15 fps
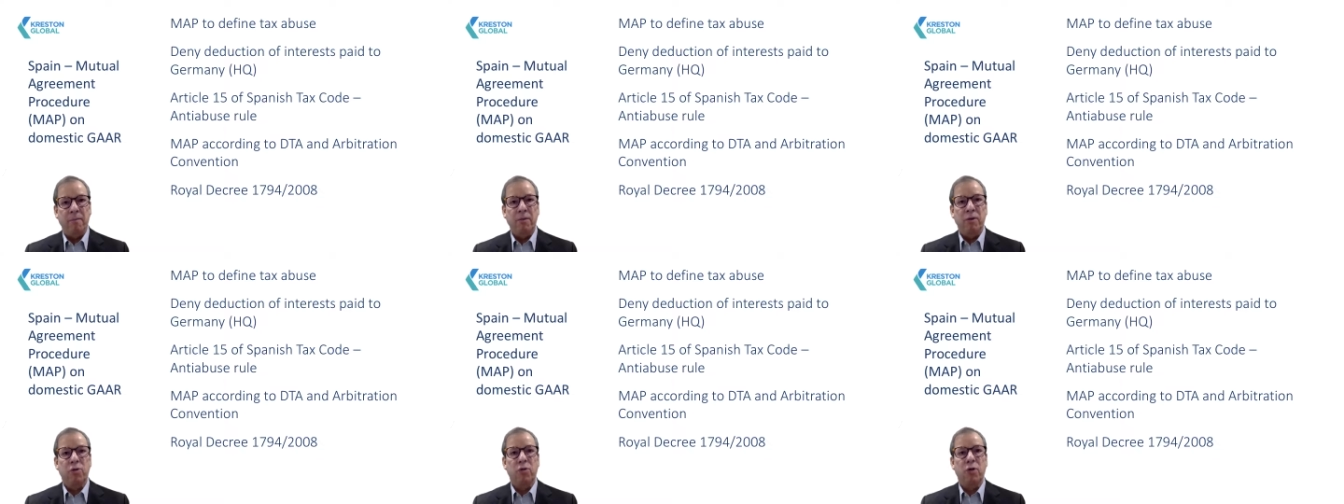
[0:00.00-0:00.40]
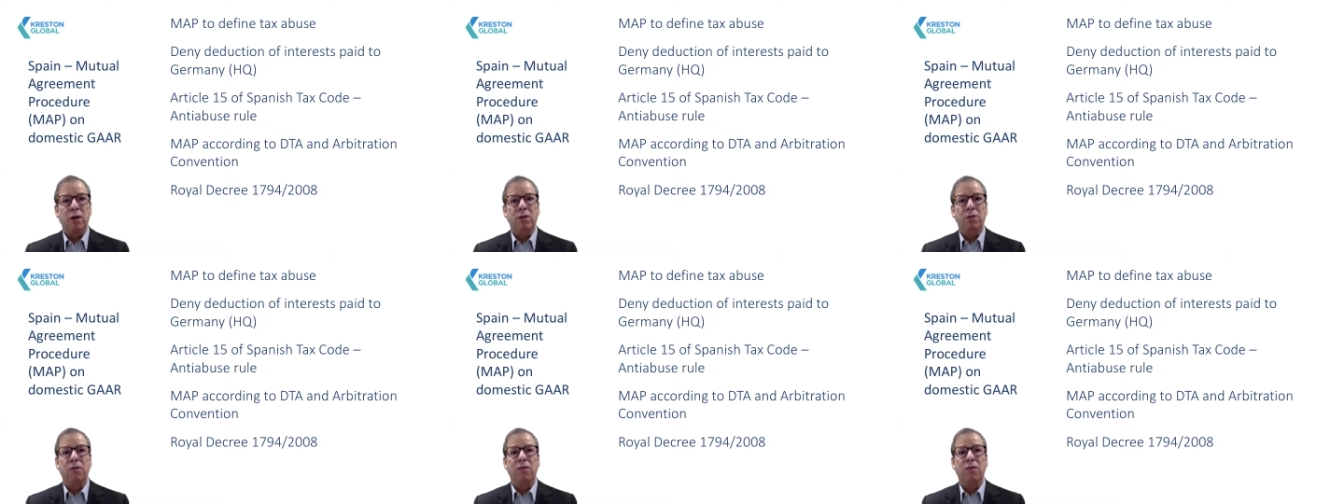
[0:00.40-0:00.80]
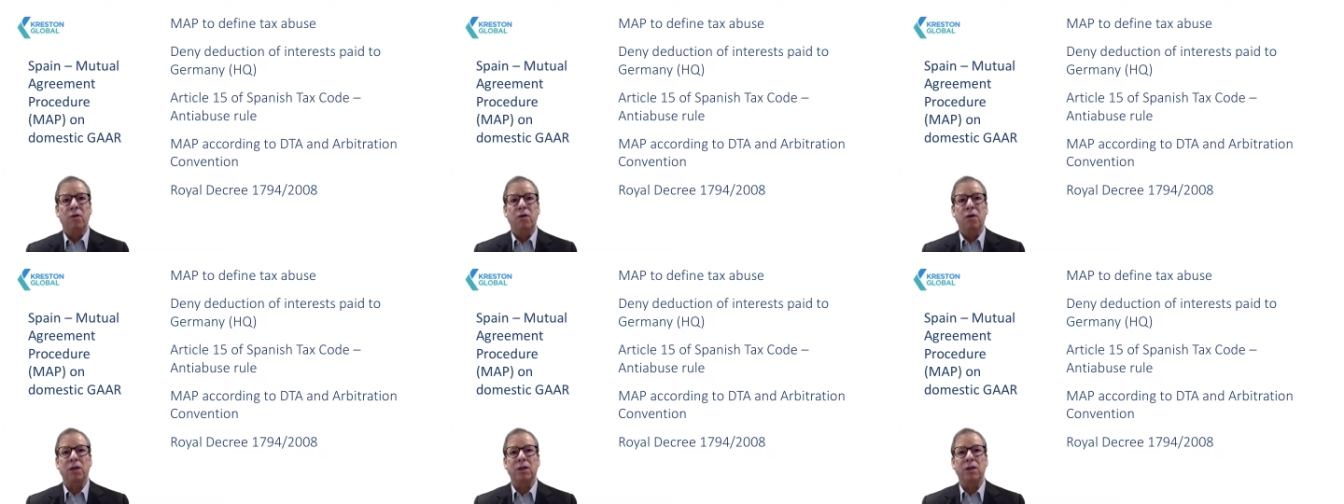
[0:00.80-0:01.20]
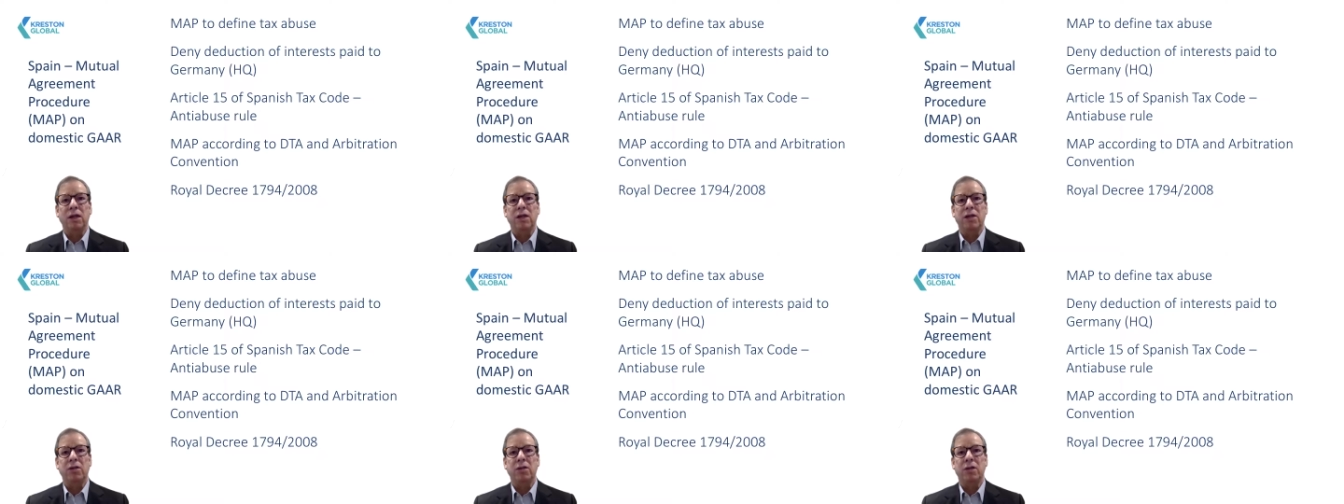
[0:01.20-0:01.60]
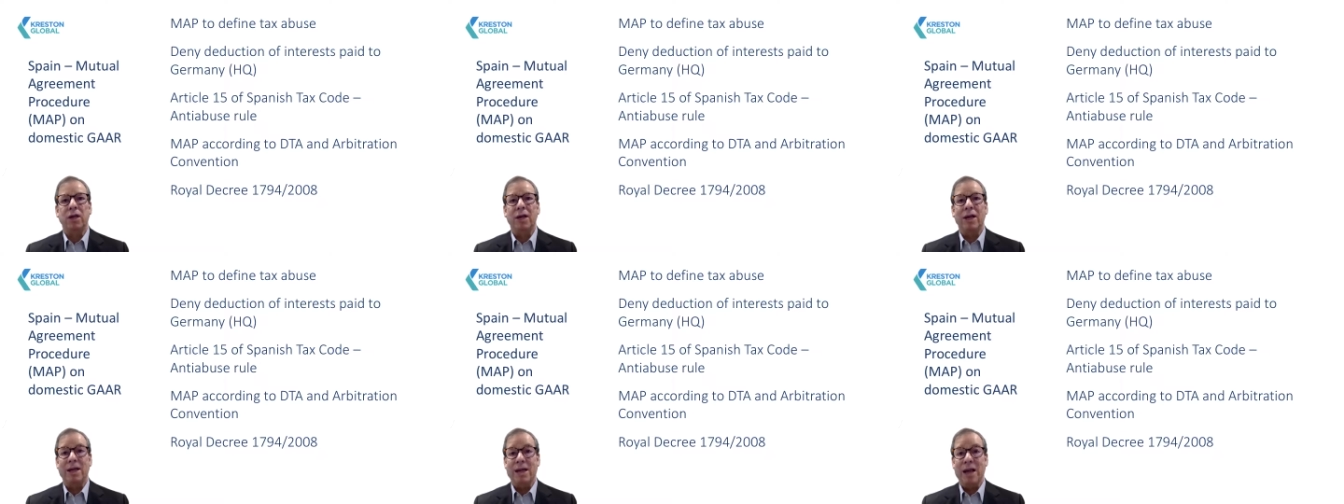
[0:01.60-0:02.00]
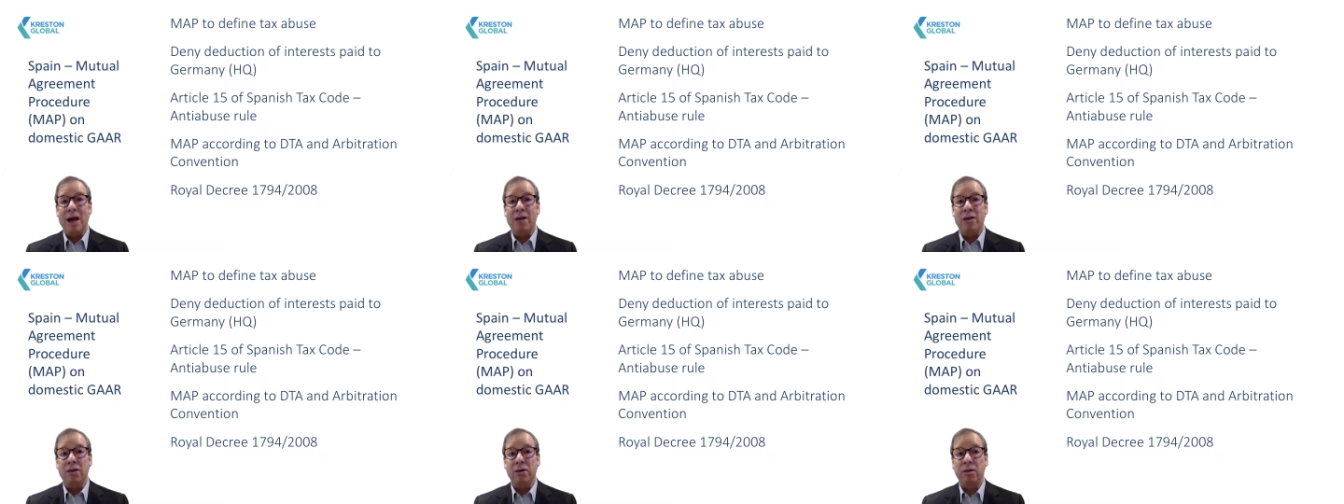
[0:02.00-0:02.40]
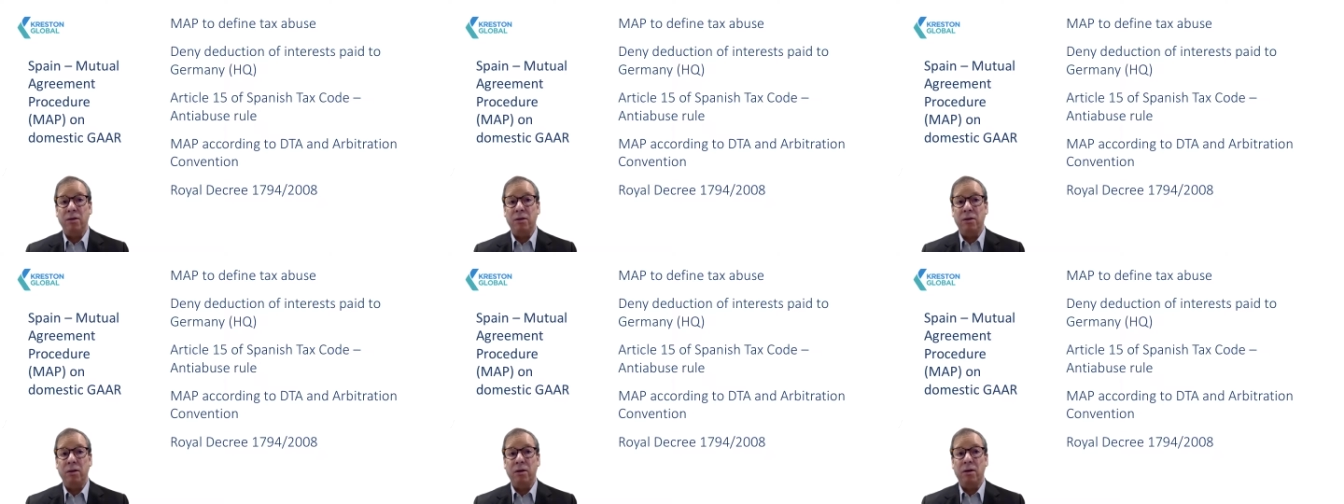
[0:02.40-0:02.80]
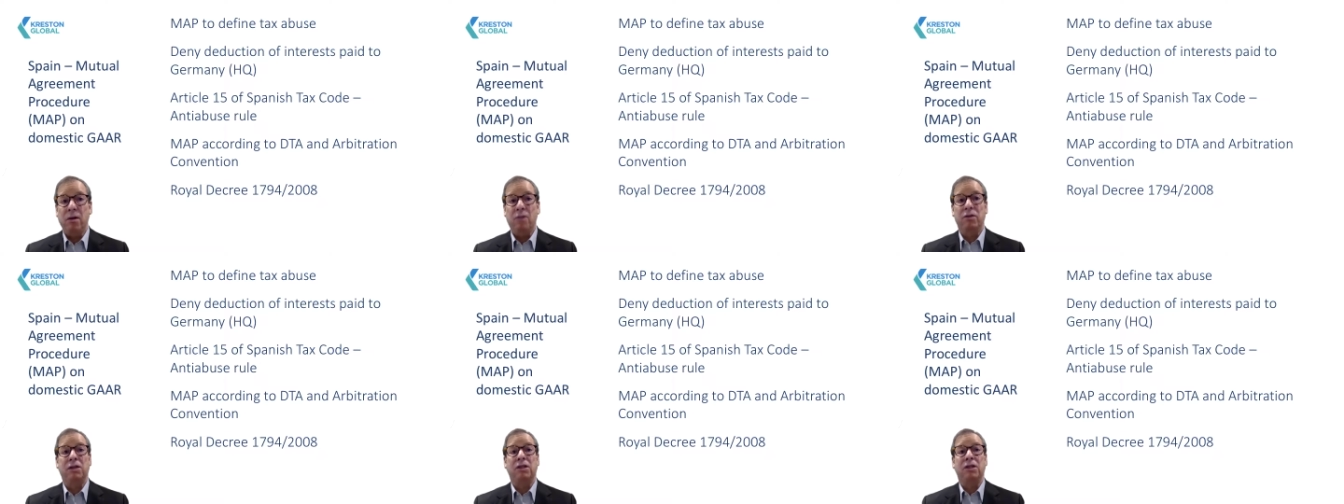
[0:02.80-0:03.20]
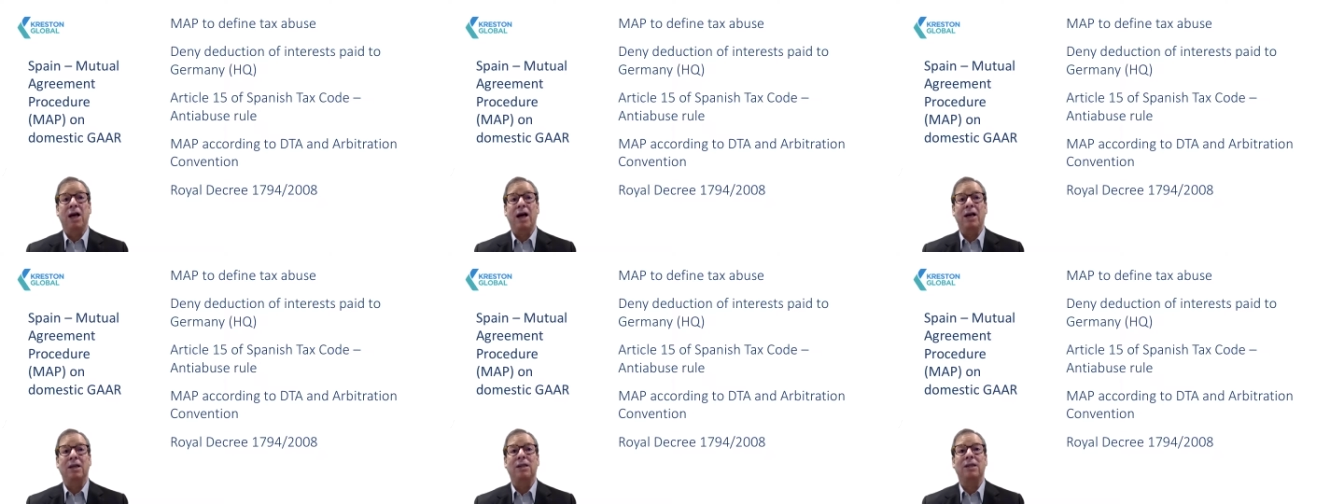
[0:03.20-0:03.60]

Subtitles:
tries to avoid taxation in either of the signing